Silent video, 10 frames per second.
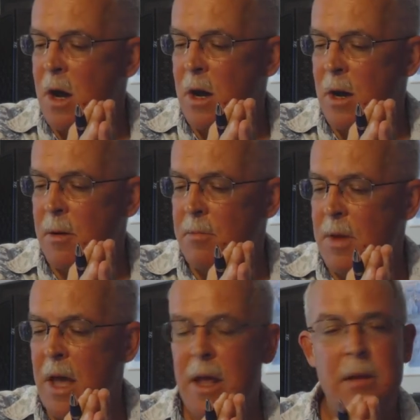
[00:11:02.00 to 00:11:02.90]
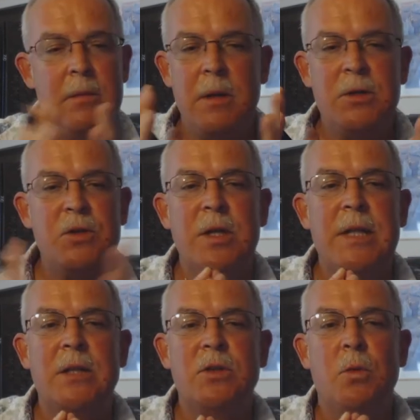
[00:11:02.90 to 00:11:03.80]
And I just
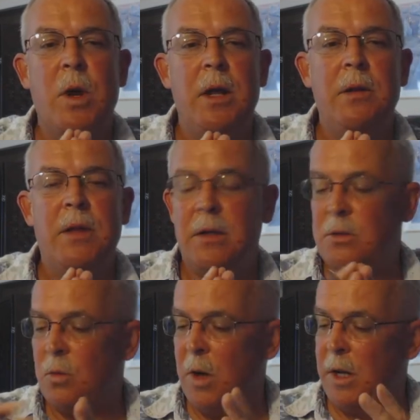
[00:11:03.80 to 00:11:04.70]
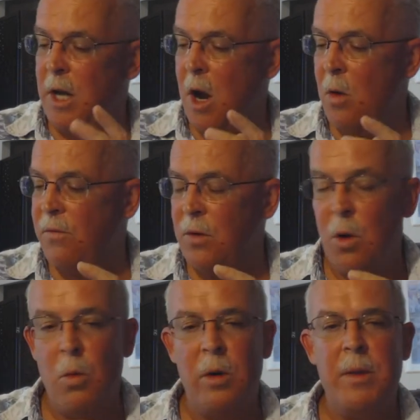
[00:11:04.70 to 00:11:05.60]
think that's the way to go if you
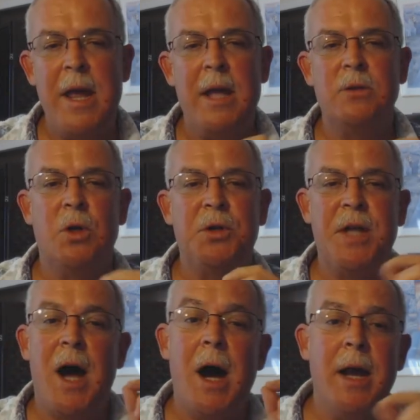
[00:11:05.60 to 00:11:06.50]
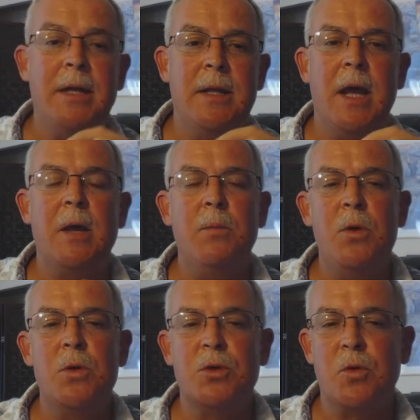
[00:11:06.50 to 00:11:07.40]
don't want to be hands-on tied to that
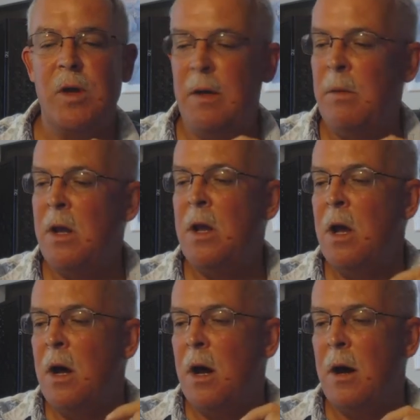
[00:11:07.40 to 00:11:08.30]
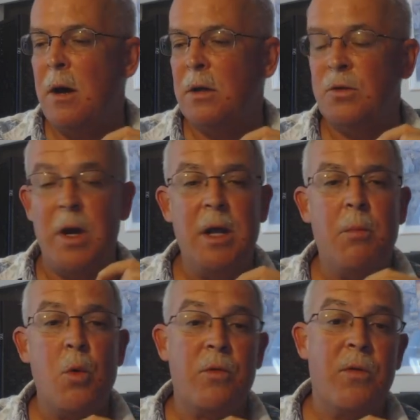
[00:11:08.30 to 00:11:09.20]
computer screen, trading
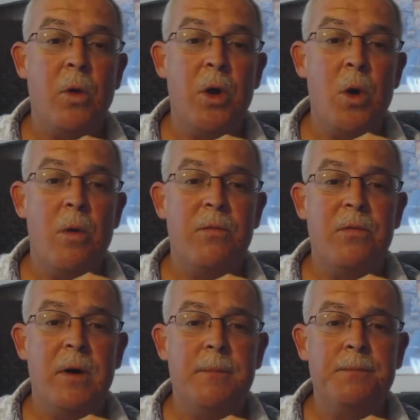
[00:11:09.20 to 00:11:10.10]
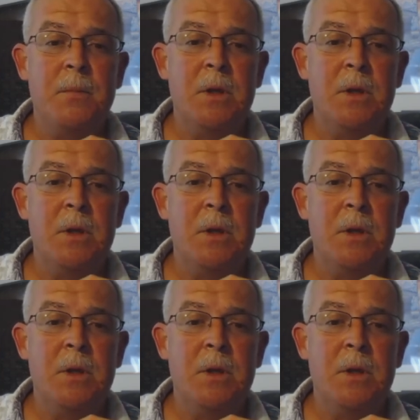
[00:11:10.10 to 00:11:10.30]
a portfolio of